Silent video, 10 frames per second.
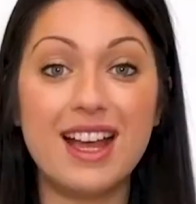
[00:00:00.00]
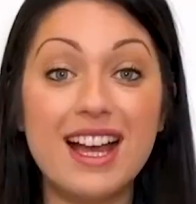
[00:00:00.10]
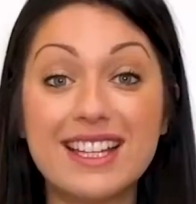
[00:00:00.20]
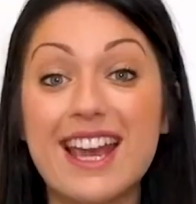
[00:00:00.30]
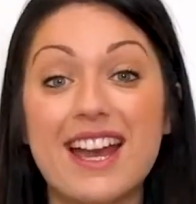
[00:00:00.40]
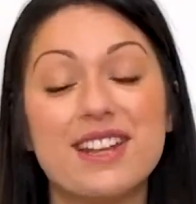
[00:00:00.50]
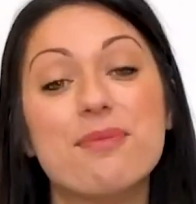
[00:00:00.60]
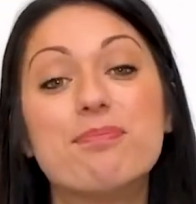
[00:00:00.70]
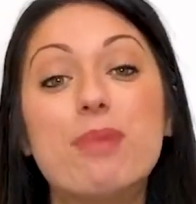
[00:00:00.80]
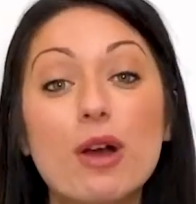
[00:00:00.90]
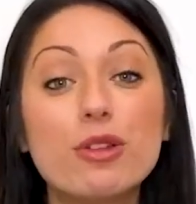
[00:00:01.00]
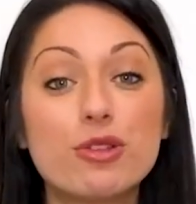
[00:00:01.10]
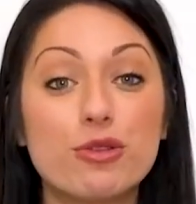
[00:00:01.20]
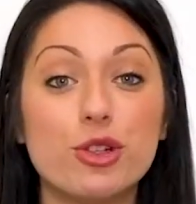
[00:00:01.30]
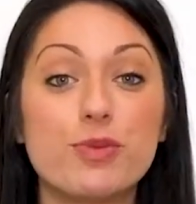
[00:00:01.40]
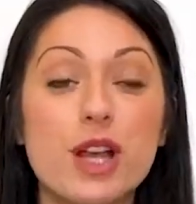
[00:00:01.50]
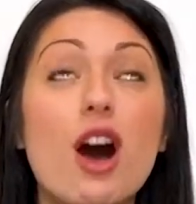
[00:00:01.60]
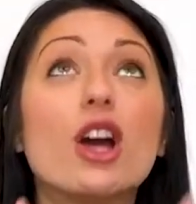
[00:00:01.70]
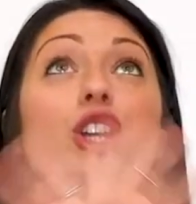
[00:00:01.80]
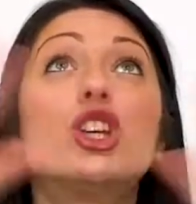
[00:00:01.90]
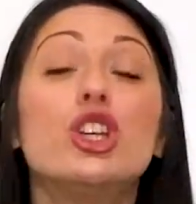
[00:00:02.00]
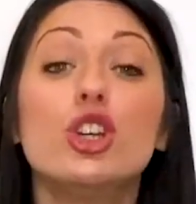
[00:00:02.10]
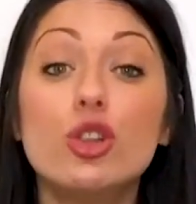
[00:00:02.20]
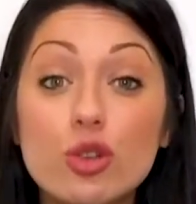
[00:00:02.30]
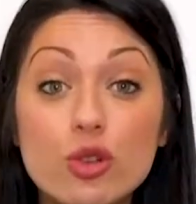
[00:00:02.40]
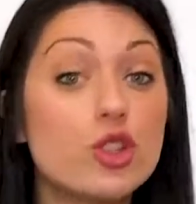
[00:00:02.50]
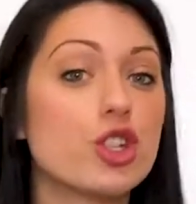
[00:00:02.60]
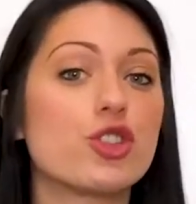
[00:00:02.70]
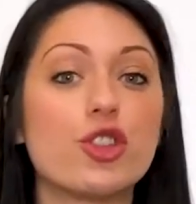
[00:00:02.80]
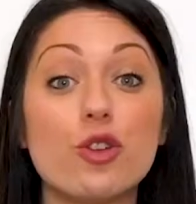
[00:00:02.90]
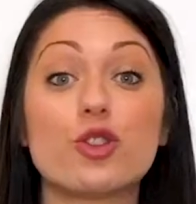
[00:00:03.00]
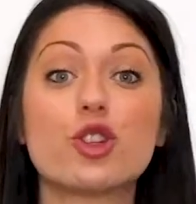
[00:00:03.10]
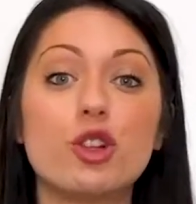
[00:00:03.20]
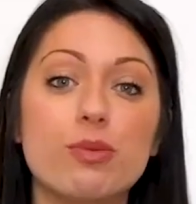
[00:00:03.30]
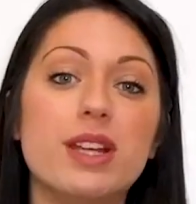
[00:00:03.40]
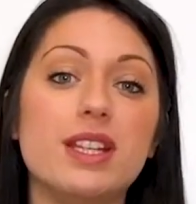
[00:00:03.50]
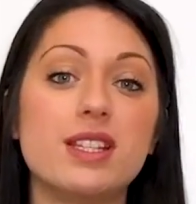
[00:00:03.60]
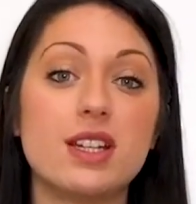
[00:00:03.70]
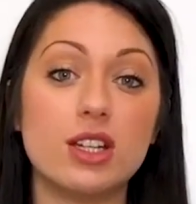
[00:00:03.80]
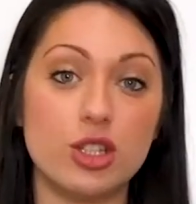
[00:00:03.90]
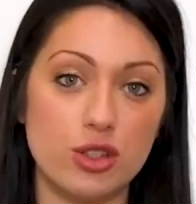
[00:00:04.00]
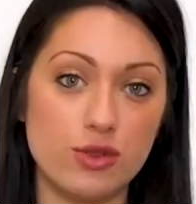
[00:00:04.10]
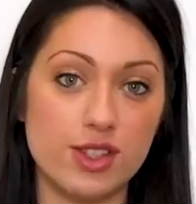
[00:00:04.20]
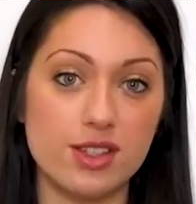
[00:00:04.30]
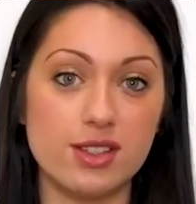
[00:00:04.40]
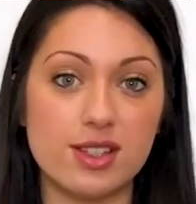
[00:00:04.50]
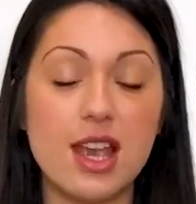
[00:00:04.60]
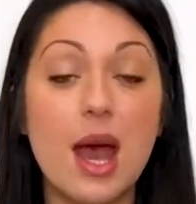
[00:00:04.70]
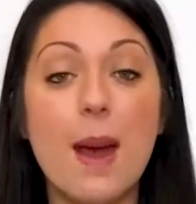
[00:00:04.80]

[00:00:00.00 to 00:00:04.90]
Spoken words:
Again, both groups are huge social media users,